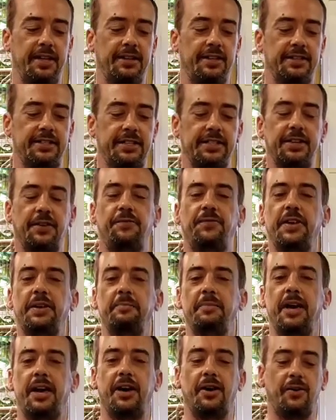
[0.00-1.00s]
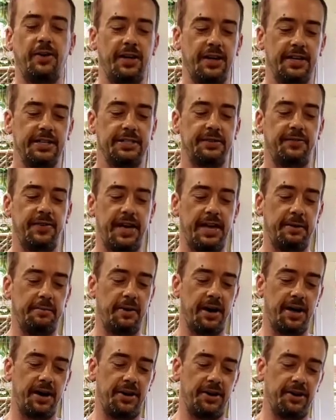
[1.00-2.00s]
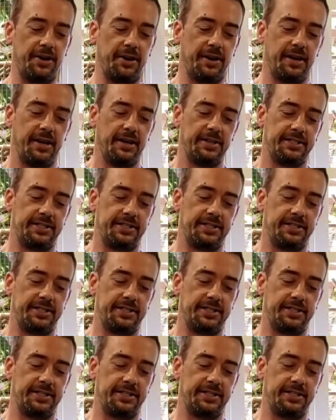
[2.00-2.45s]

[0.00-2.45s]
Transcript: This is a female Savannah Monitor.